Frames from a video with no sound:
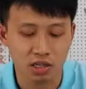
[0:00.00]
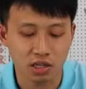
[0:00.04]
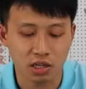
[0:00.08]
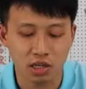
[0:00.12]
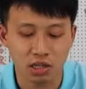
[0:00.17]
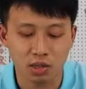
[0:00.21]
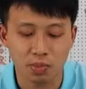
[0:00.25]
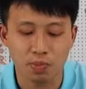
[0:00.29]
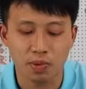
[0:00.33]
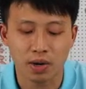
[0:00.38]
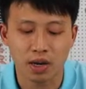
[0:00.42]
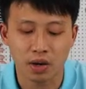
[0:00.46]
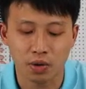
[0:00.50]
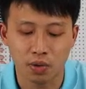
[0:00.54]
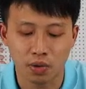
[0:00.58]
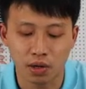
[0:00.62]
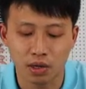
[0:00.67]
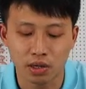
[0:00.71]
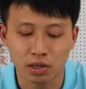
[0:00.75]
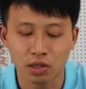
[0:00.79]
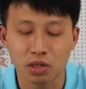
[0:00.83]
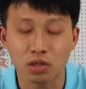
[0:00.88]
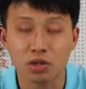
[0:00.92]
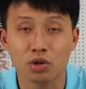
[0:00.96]

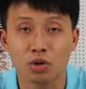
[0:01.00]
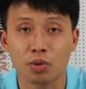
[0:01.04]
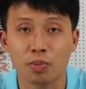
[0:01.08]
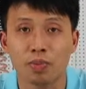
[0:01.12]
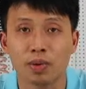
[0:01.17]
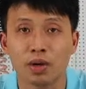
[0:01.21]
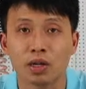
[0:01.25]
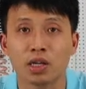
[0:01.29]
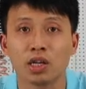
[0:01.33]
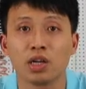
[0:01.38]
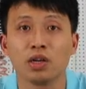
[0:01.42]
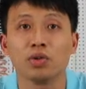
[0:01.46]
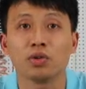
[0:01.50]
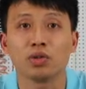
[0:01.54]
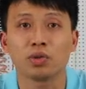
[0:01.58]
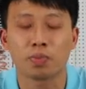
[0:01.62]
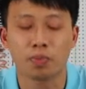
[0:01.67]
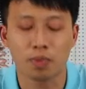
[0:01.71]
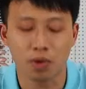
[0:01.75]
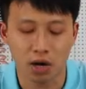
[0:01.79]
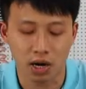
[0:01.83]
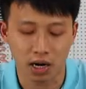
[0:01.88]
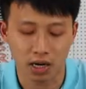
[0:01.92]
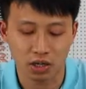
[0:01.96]
experience to produce
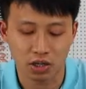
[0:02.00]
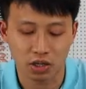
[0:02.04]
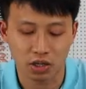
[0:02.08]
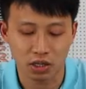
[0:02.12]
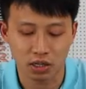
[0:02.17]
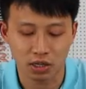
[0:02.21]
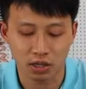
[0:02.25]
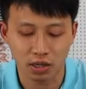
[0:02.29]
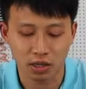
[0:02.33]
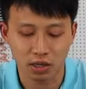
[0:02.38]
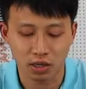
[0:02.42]
brush.